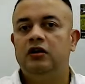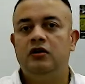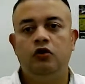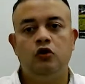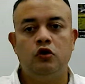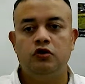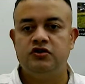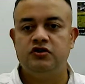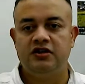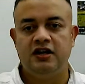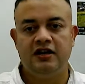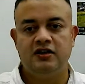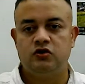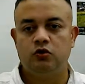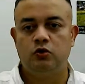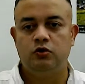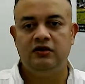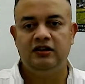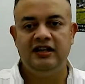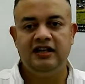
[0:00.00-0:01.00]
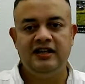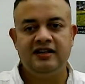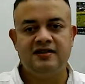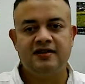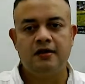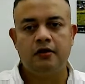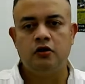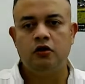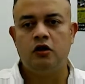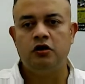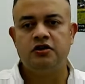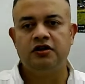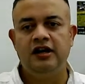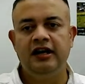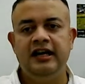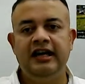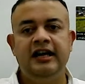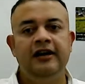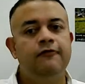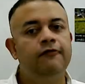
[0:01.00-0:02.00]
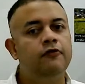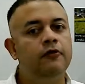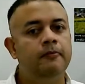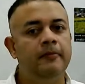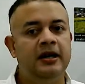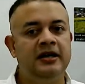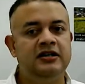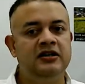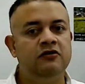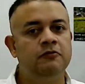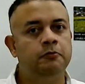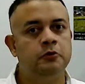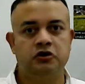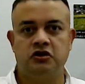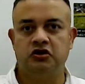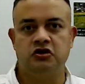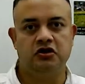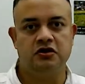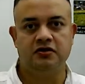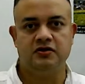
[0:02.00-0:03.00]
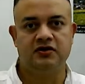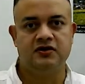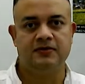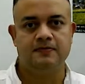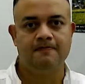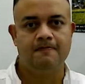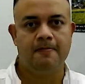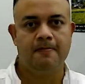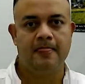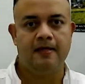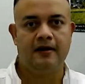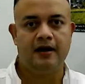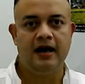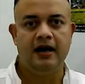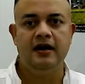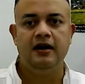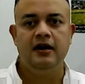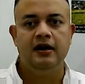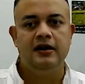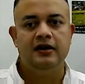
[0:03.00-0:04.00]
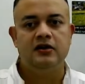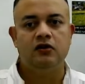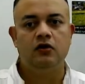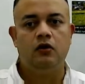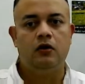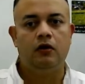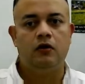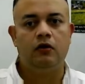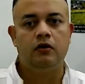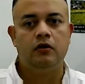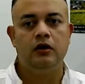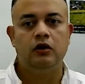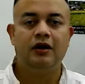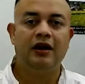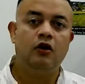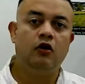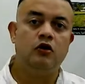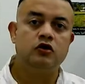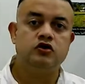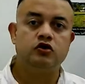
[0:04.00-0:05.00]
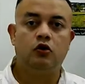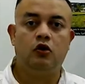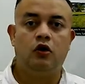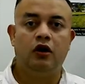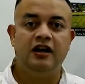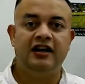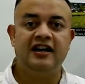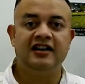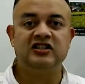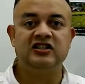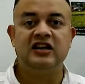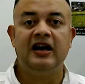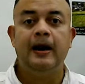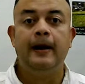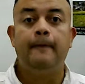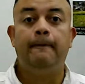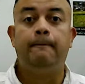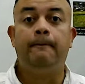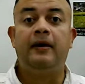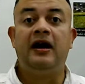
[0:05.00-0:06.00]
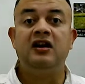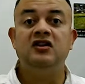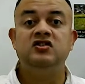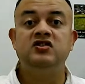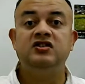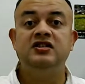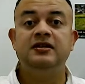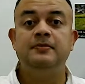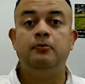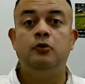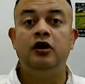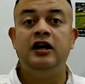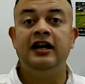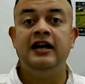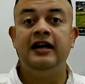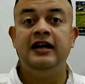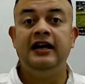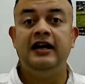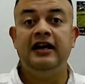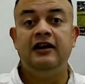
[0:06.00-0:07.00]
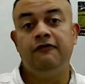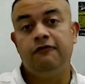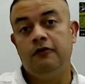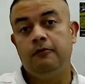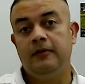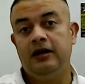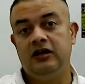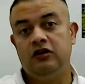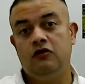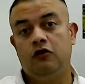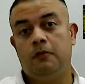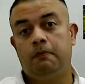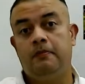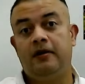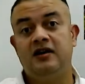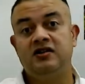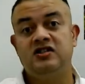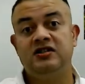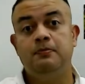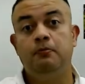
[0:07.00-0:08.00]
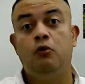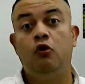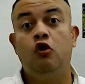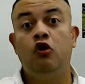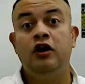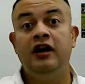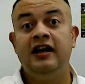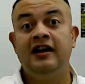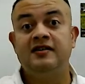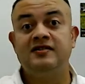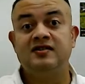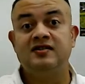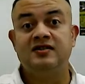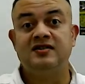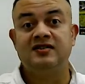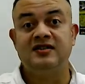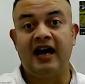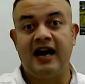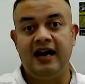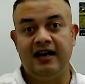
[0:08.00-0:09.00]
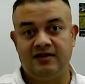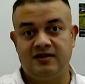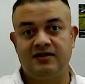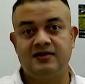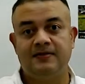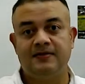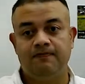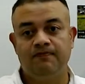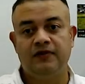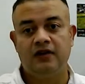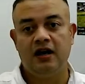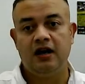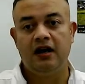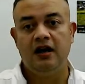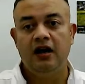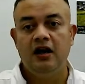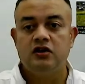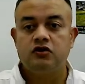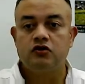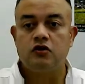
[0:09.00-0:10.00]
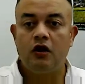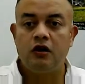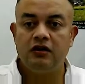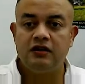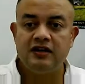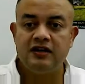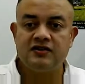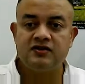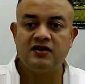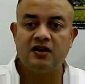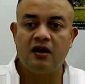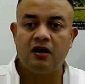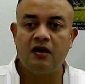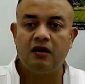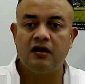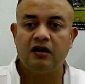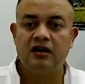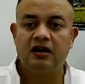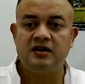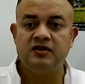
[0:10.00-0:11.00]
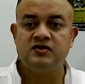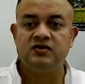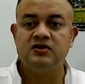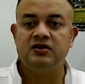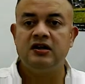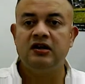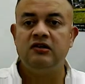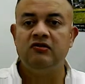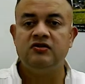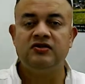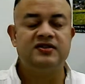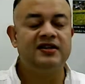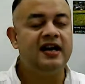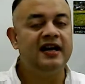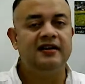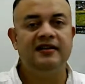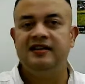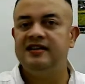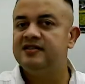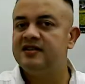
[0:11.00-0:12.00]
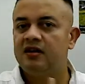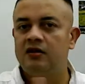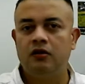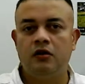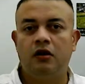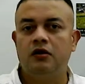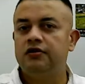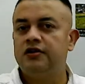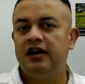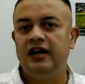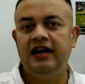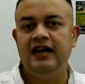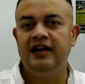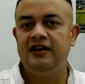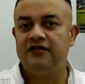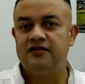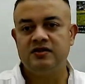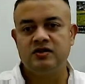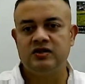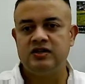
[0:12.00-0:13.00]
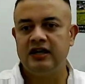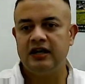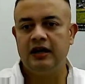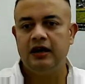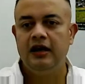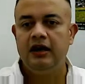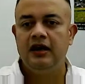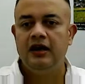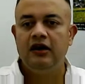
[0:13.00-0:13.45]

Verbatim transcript: not change so these are not really informative positions right or you can also call it as parsimony informative or parsimonious sites right so all these are conserved sites these are not really interesting